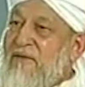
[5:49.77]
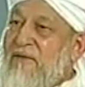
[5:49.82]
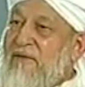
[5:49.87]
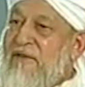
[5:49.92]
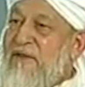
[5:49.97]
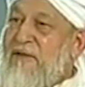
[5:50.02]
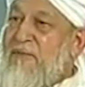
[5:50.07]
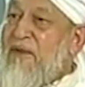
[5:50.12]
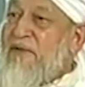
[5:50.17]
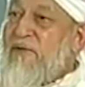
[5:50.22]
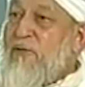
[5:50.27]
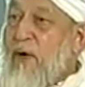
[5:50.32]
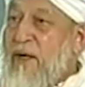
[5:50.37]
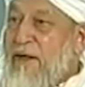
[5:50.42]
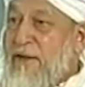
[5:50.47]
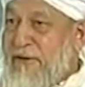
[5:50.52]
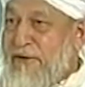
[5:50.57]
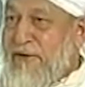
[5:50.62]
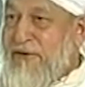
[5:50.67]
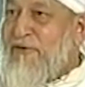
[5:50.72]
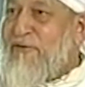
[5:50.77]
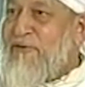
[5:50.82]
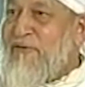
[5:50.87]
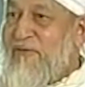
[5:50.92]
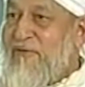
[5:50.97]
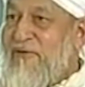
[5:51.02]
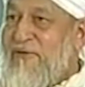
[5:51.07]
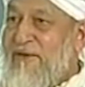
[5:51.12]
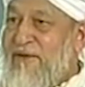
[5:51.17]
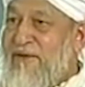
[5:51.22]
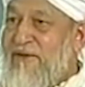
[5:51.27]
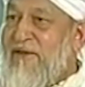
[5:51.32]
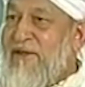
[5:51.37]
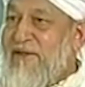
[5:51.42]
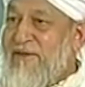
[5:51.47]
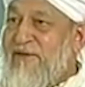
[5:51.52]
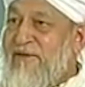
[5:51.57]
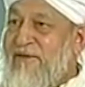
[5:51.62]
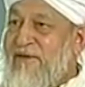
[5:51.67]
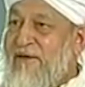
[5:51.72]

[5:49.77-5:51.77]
it's a much wider issue than just